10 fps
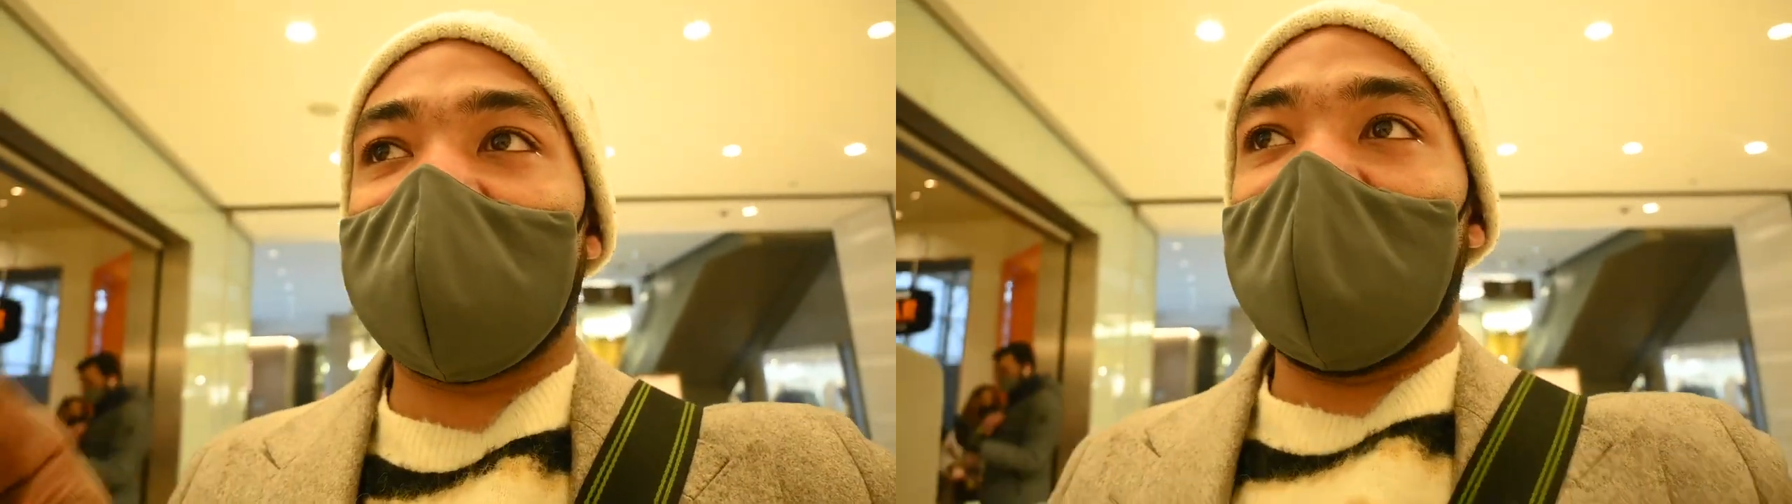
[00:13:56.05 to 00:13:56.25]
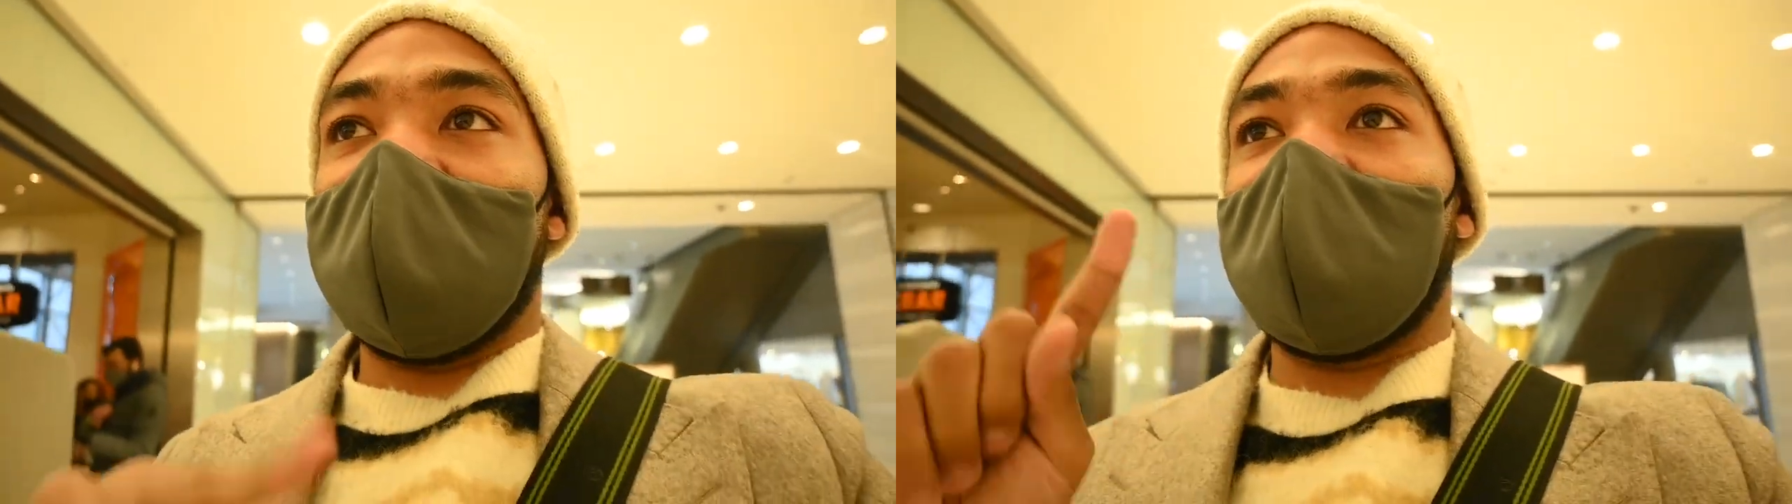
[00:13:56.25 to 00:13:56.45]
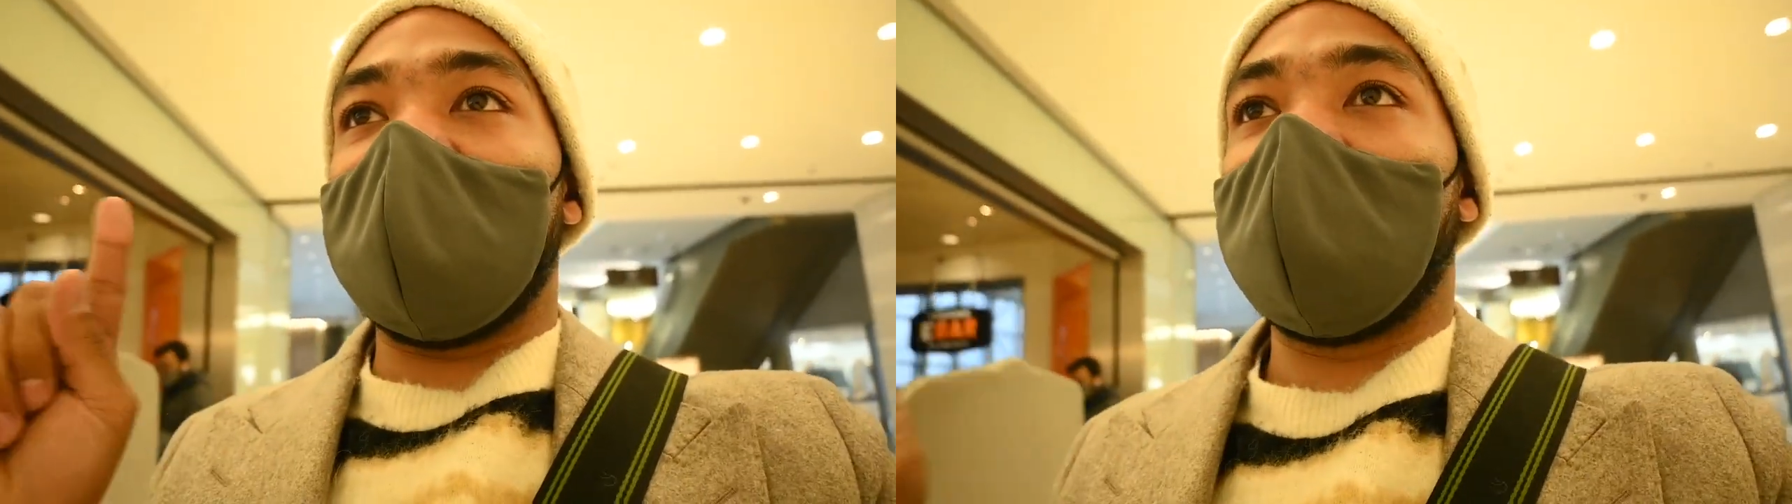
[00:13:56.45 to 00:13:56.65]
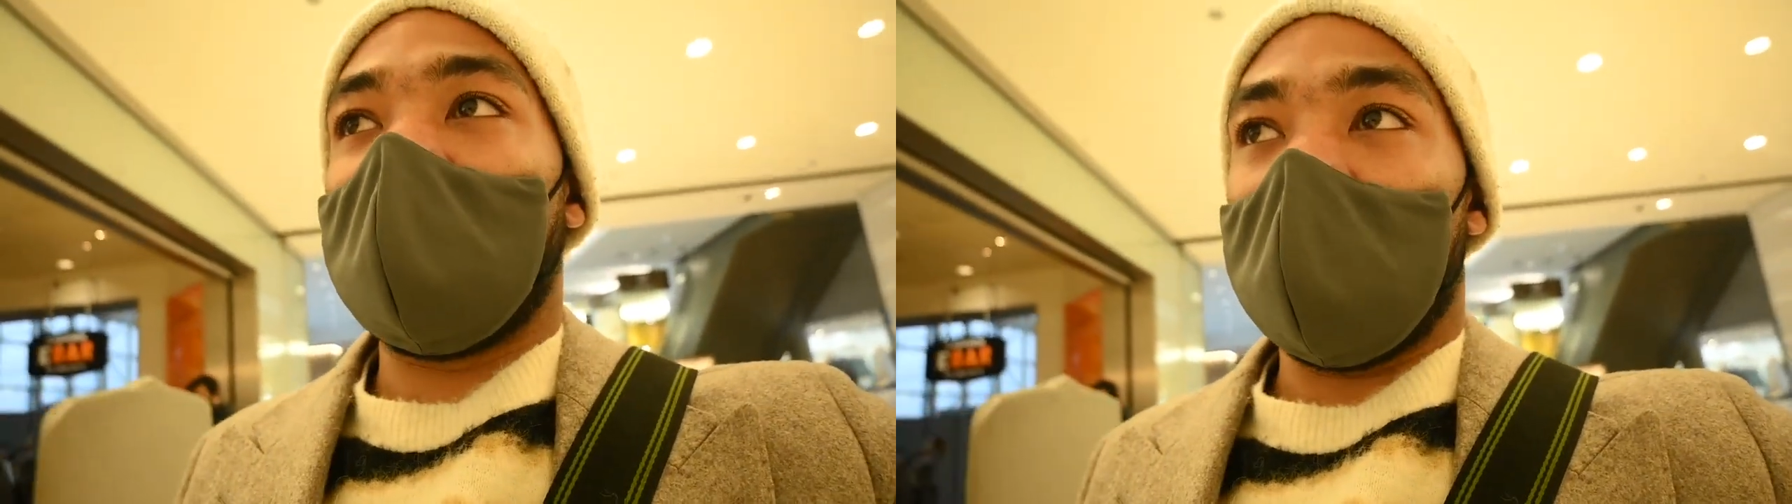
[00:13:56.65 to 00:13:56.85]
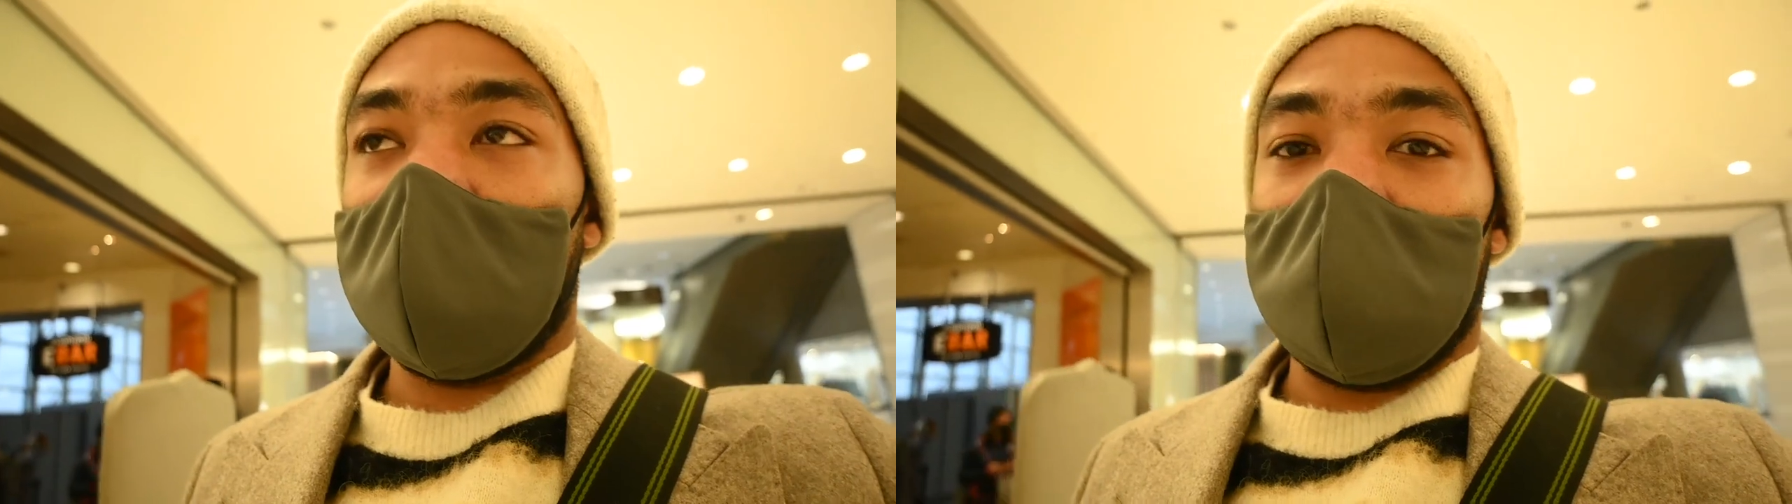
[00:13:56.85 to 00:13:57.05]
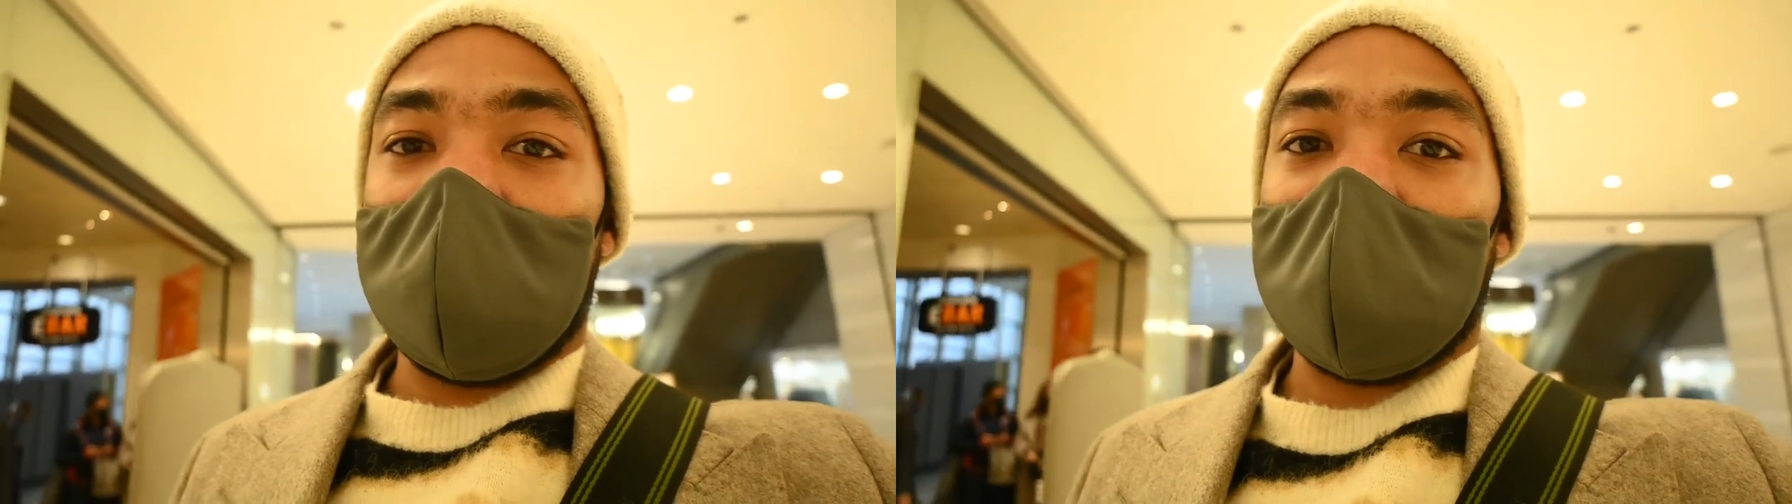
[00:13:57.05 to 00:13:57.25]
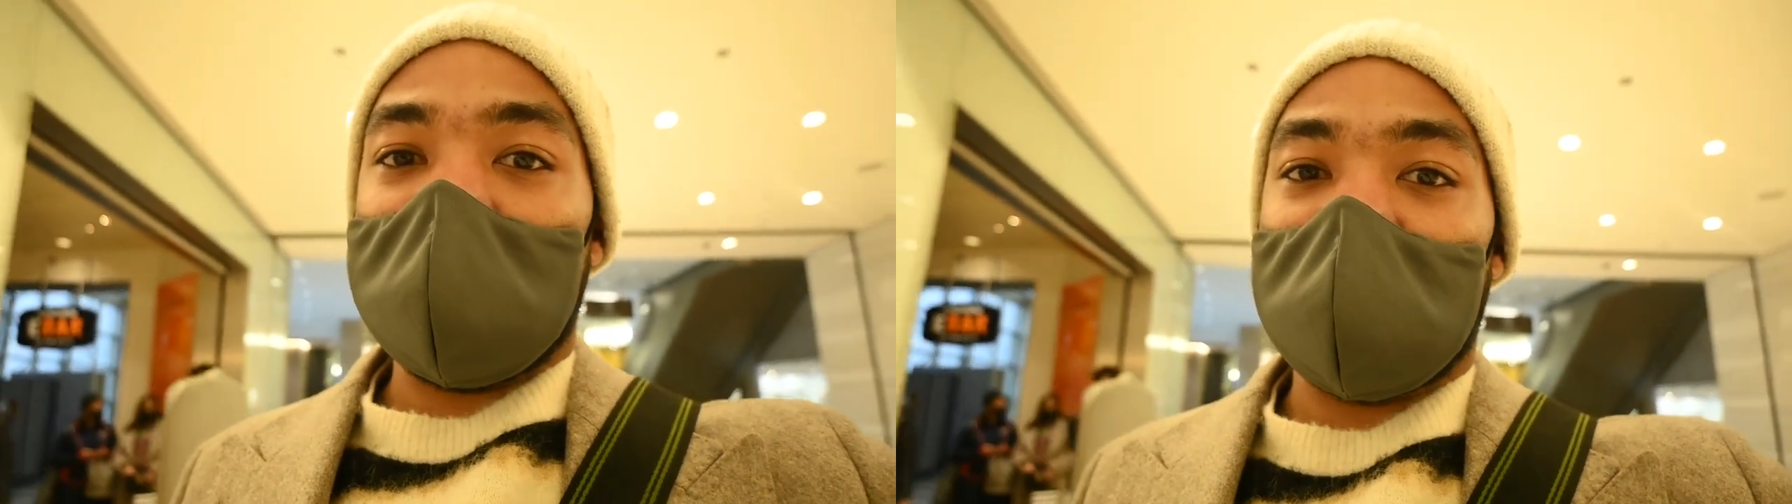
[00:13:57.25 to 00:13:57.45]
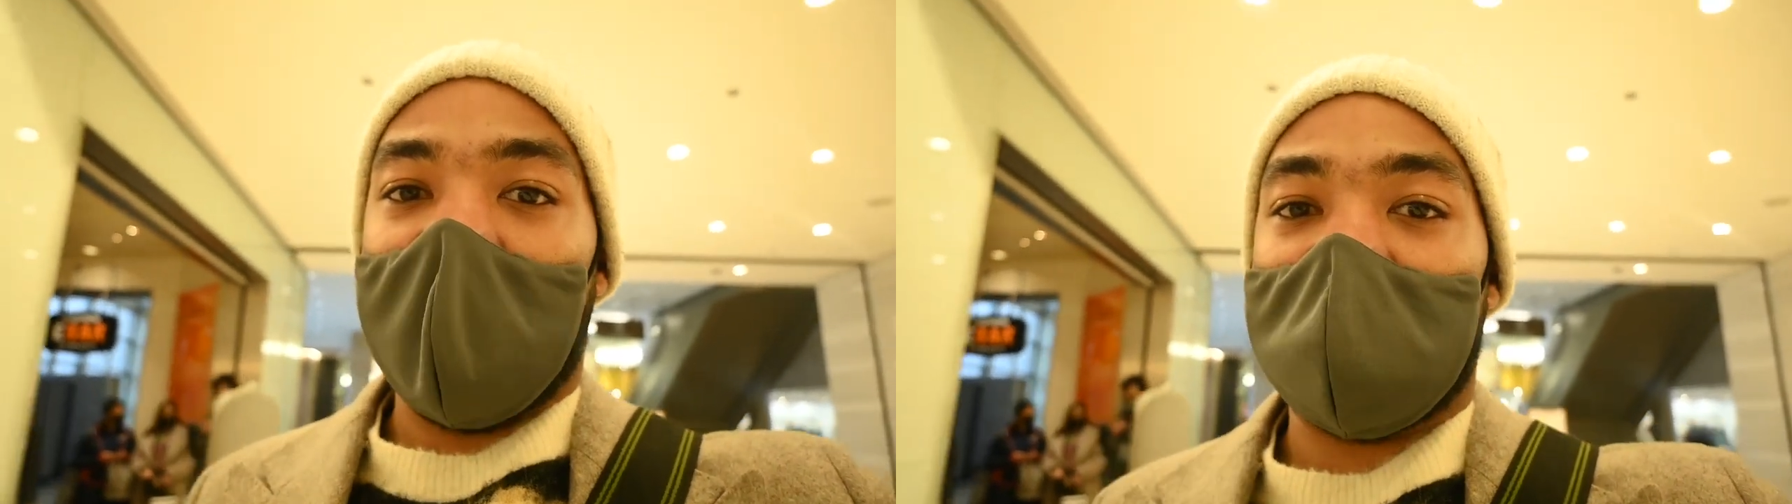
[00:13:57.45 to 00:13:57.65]
and then we're going to do all the
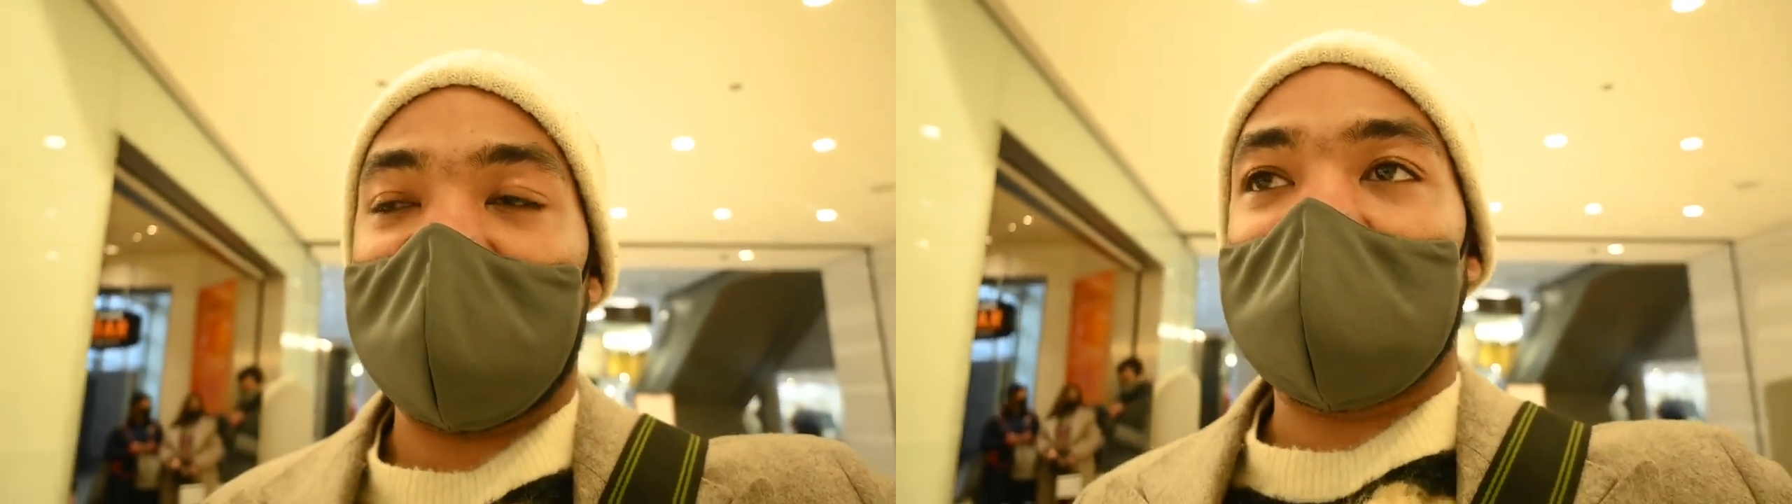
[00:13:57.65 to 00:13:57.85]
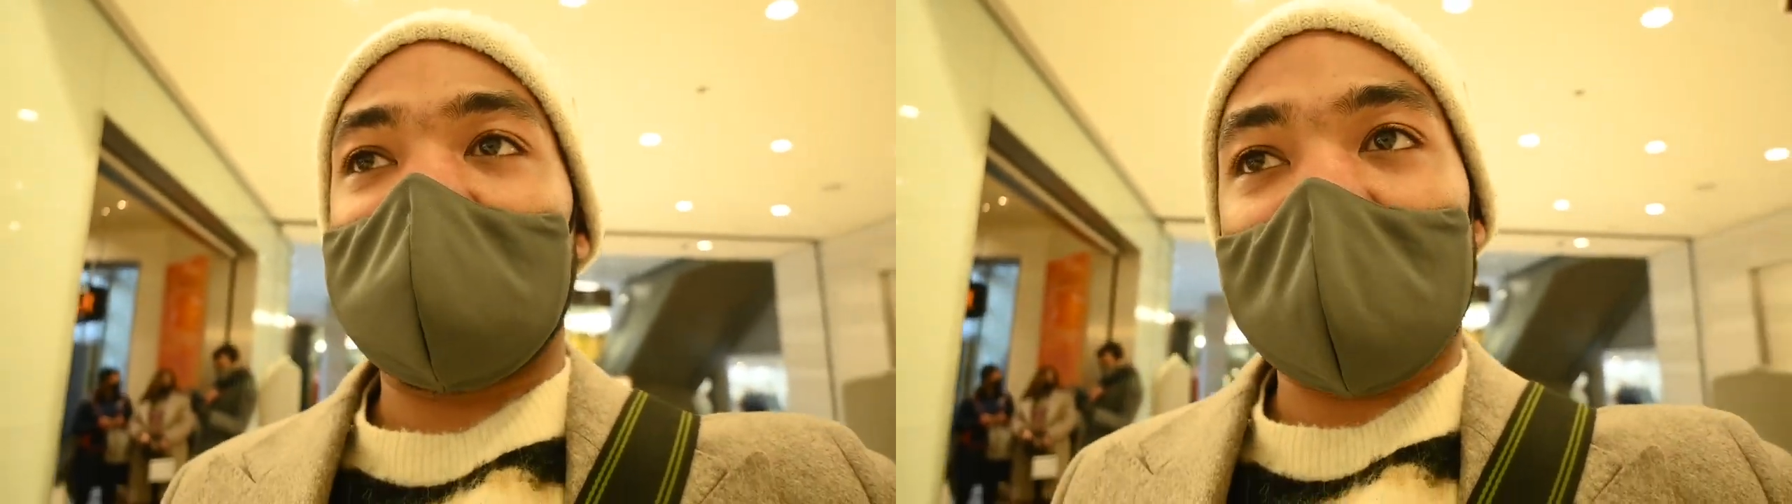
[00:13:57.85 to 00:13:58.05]
shopping.